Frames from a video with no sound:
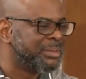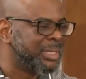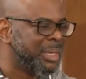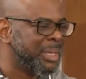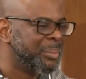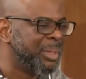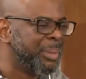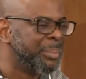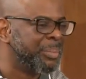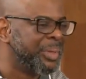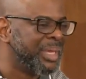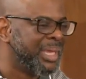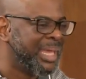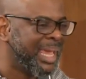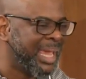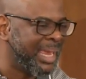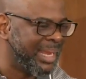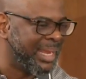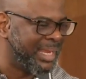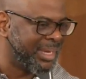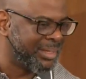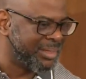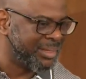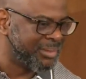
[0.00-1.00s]
a bit
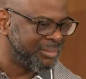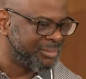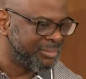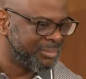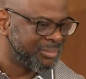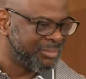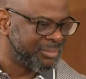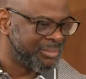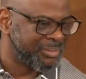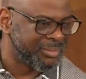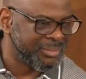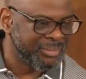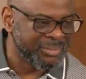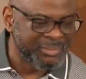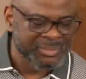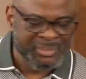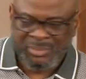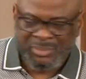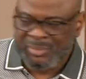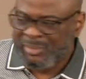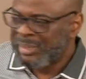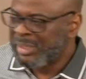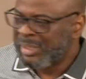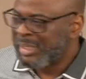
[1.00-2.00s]
big-headed.
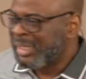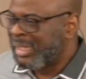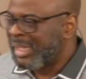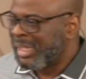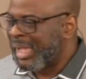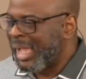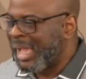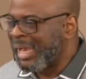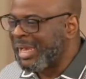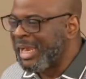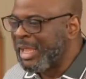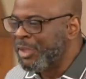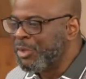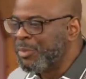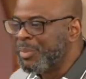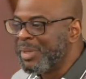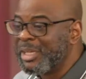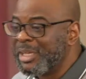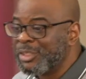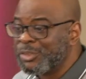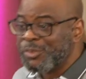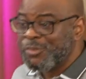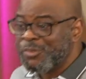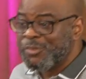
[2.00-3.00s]
And then you
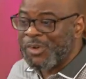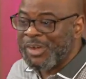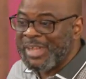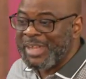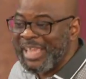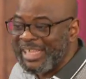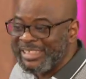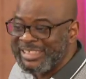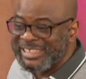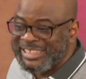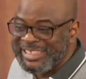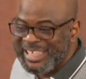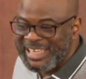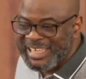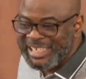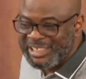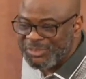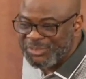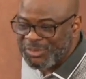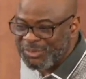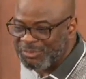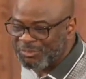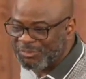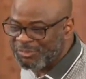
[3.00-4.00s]
begin to forget the
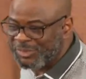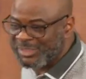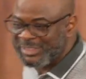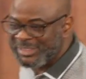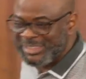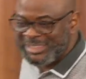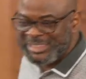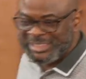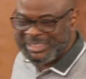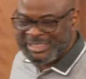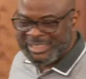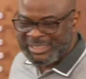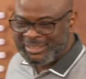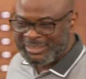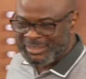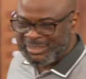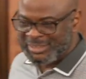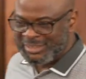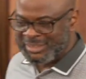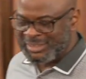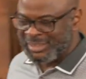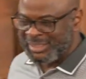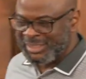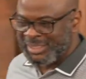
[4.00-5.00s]
little
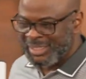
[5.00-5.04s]
details.